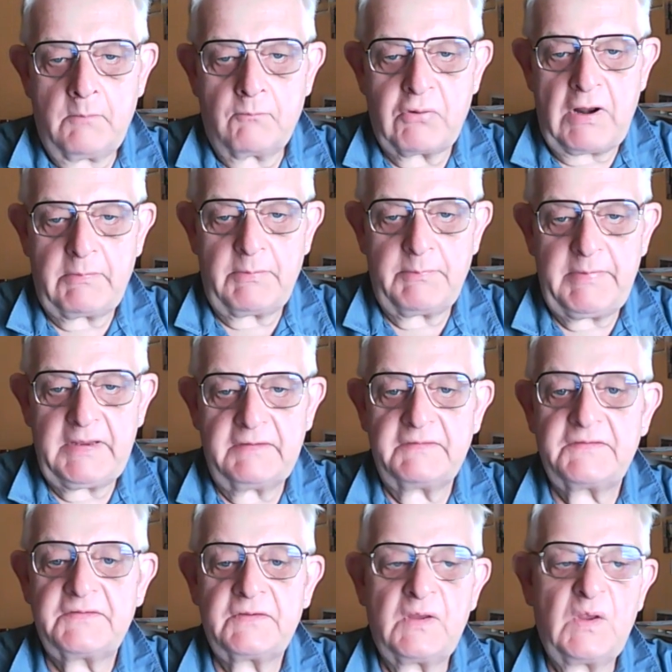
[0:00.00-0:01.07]
Problem
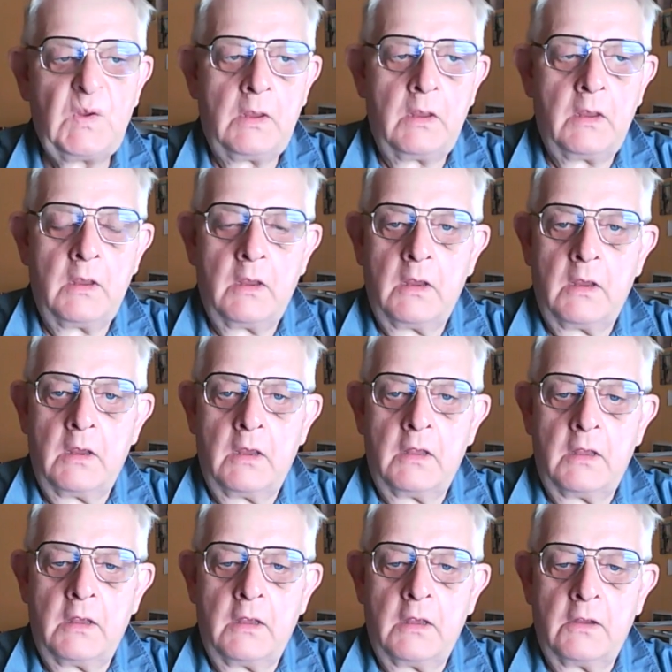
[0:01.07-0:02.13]
is,
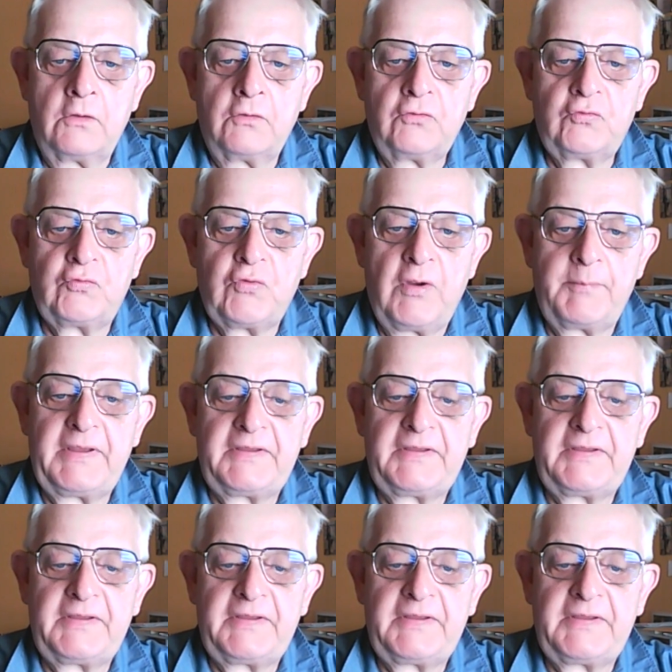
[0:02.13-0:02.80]
Trump